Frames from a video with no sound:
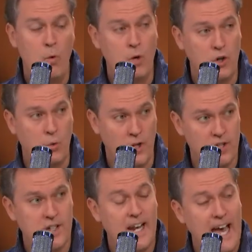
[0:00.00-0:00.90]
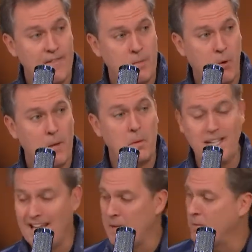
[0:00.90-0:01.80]
Will Greer's going to have to
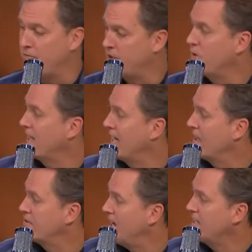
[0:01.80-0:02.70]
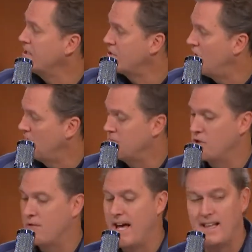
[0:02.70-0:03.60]
probably keep a few and get outside. You saw him
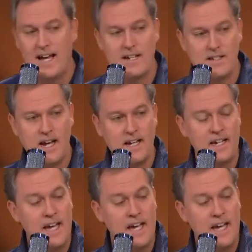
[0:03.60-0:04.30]
do that last night.